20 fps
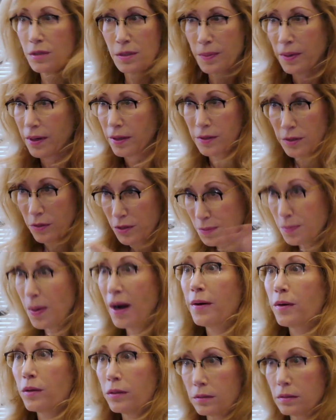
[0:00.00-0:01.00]

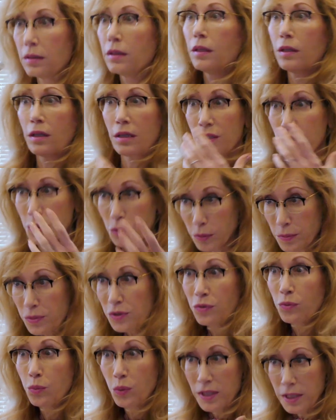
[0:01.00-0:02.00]
spiral in
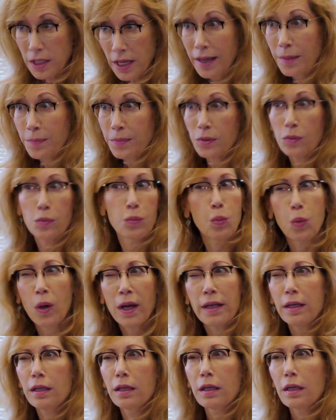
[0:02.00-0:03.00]
terms of what's happened.
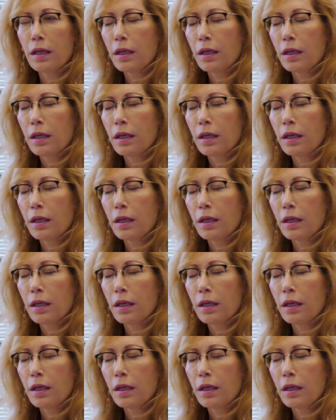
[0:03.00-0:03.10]
What